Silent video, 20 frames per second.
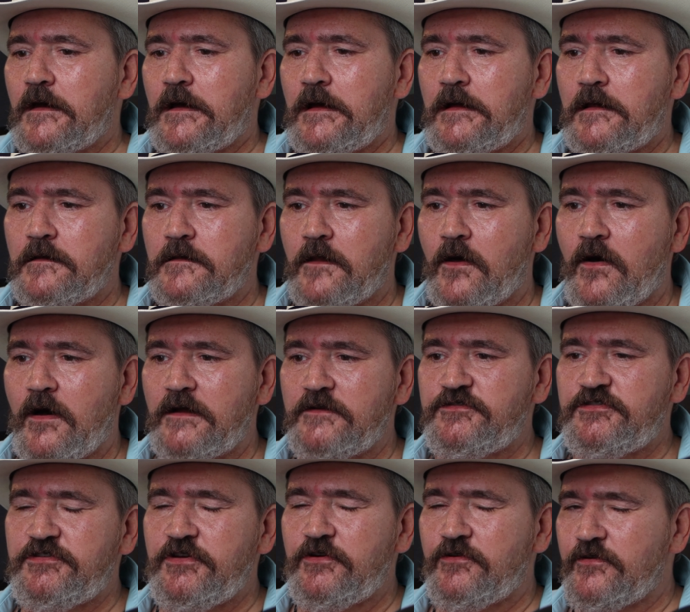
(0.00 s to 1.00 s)
uh,
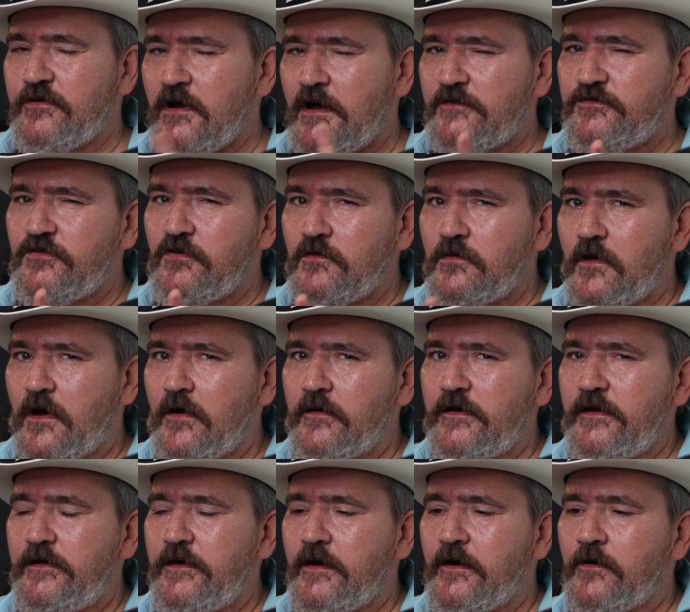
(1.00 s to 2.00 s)
launched here not too
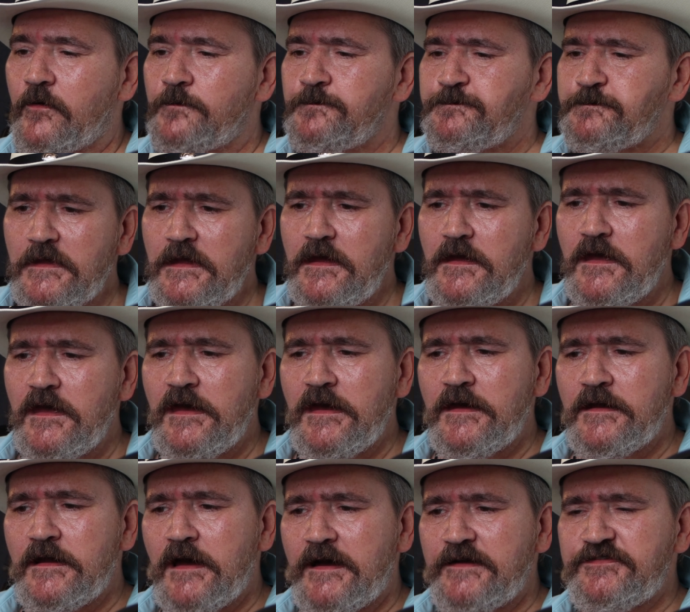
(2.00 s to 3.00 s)
long ago,
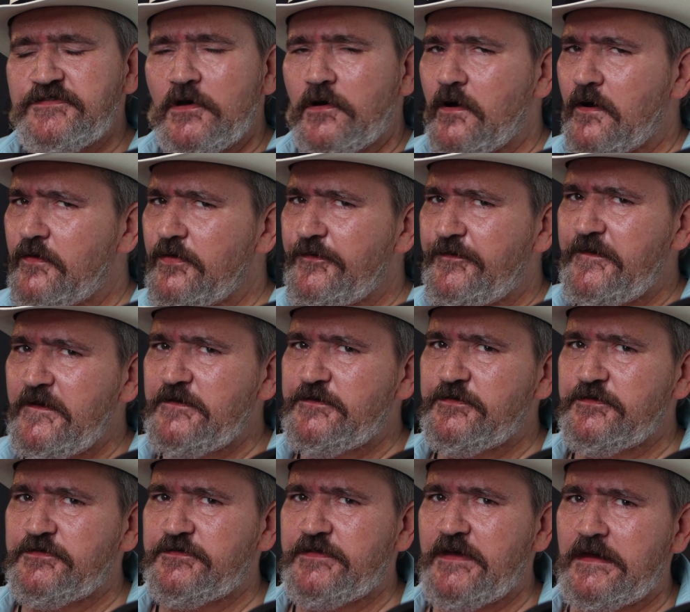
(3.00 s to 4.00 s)
and I saw all the
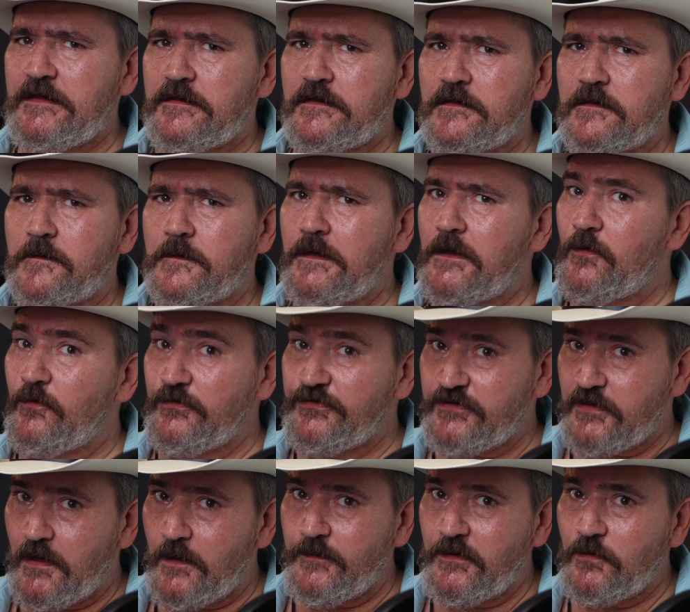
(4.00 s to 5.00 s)
features that it was
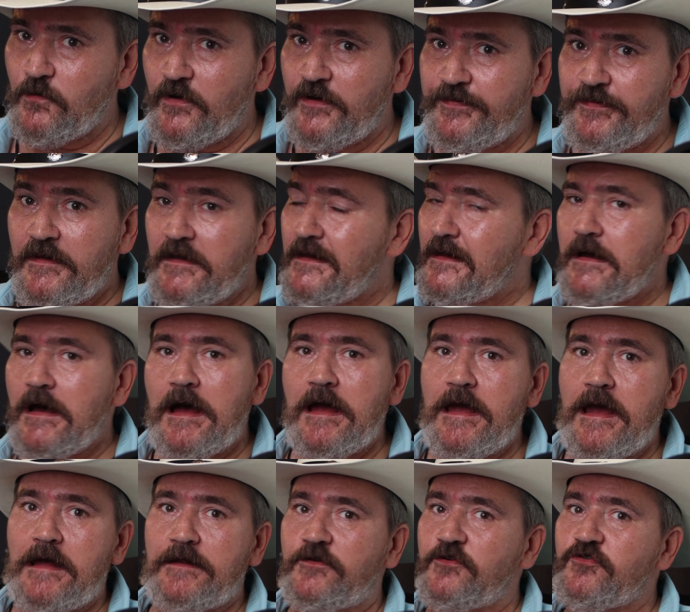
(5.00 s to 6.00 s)
coming with, I
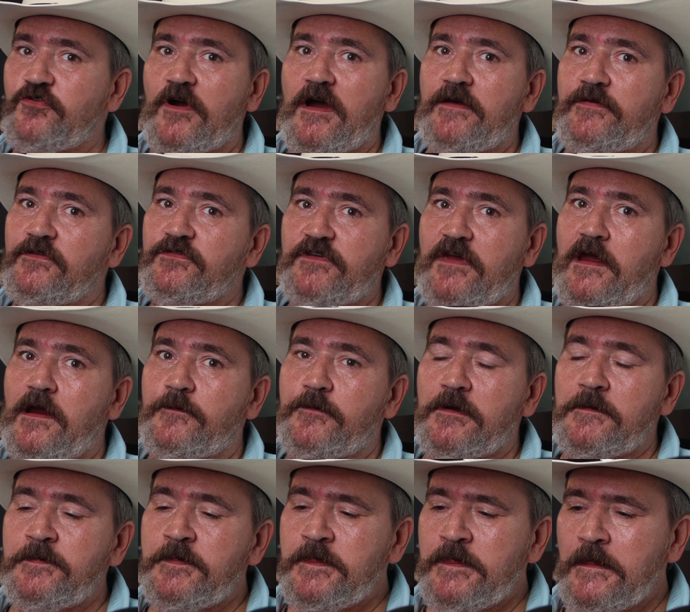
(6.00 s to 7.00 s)
had to try this camera.